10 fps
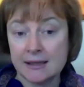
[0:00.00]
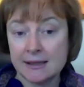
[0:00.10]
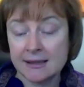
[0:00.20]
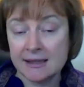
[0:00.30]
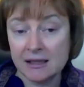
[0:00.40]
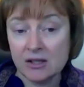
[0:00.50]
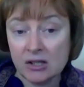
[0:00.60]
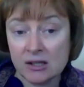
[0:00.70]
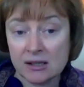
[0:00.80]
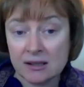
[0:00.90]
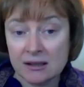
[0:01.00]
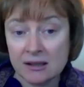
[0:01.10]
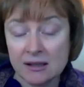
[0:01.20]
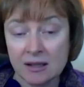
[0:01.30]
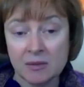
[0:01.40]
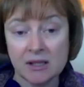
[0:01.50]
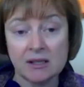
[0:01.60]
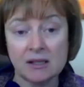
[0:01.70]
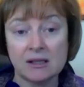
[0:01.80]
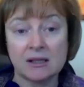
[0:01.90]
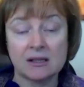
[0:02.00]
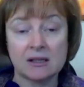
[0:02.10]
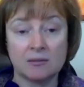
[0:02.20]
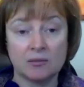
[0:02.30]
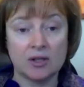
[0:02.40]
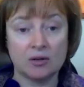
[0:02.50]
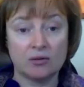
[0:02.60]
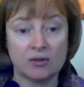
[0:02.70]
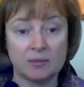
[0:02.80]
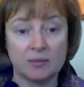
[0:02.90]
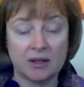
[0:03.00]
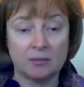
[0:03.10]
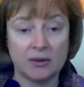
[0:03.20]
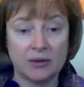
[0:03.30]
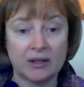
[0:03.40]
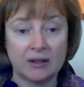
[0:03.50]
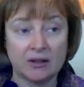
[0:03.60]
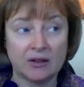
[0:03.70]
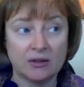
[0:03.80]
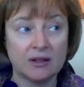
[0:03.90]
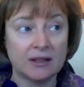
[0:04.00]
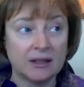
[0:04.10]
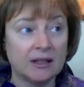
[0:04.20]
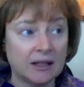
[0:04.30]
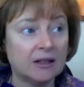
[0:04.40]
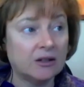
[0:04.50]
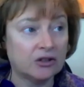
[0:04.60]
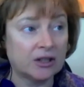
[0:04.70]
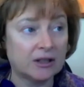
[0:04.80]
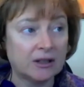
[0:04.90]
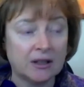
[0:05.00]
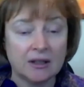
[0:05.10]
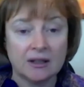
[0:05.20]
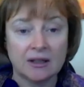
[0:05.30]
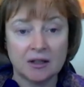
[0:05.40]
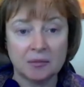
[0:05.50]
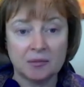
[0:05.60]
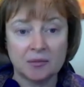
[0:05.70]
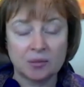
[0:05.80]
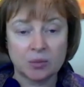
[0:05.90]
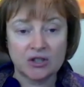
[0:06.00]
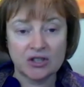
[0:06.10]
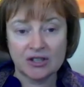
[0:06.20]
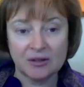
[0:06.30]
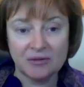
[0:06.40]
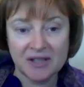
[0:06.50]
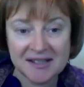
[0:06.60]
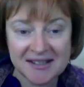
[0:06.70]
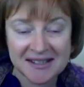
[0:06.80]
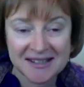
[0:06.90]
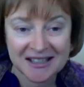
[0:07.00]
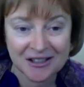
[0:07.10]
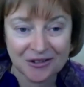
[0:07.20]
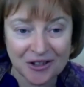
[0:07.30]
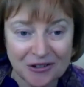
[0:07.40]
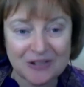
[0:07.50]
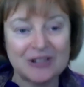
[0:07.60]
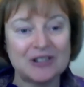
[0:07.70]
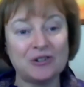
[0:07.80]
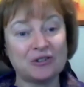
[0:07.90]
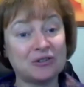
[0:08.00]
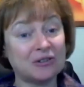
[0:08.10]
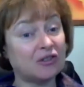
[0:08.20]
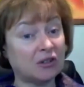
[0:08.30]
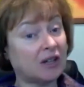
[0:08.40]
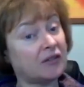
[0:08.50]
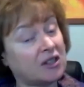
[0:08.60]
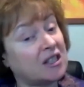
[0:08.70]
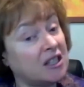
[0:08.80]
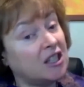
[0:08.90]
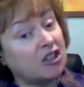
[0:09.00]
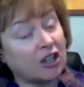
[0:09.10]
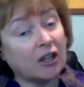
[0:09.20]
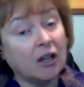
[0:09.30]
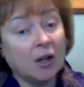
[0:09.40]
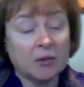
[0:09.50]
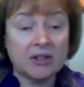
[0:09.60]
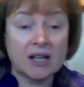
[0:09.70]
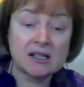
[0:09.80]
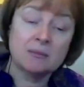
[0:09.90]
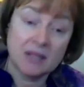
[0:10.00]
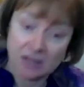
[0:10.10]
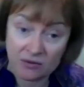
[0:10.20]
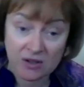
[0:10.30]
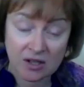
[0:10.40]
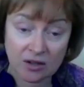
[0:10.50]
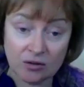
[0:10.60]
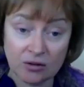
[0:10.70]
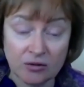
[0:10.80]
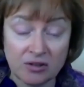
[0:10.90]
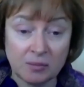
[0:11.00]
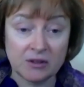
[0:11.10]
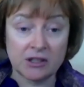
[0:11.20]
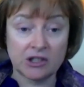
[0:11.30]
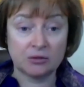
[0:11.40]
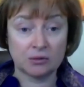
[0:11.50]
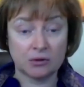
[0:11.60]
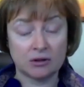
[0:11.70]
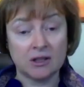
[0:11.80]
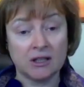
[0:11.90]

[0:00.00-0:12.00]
Seizures, in some instances, can be caused by a block in the Kundalini energy, which is no reason to say don't go to the doctor if you have a seizure, but that's a metaphysical or spiritual